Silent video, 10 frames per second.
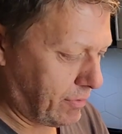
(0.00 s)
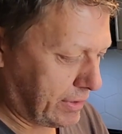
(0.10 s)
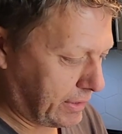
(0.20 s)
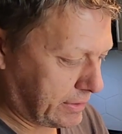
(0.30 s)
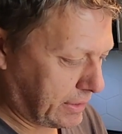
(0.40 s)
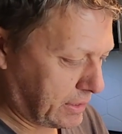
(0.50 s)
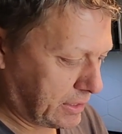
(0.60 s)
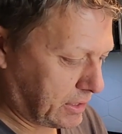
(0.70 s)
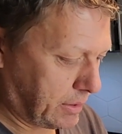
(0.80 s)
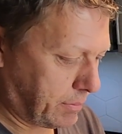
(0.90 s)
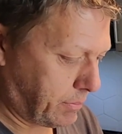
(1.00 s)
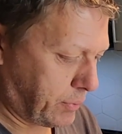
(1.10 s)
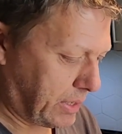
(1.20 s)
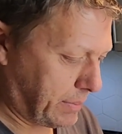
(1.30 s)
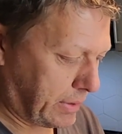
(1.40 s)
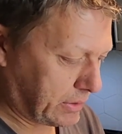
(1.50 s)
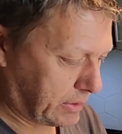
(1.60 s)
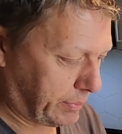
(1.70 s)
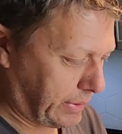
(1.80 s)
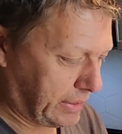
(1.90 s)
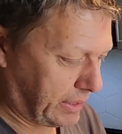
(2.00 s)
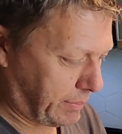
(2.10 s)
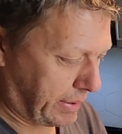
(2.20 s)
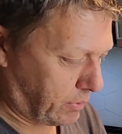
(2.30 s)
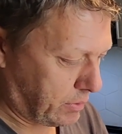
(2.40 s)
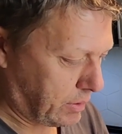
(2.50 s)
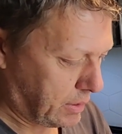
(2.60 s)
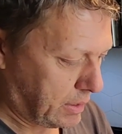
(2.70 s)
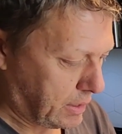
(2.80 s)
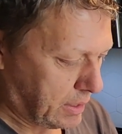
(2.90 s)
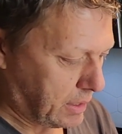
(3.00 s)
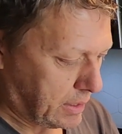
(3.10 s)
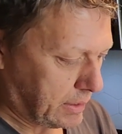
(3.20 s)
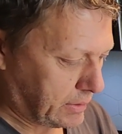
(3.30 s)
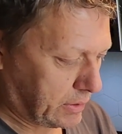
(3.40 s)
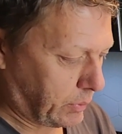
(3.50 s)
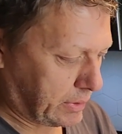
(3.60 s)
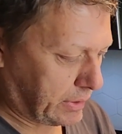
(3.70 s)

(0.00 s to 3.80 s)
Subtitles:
started to pretty much completely melt. So we're going to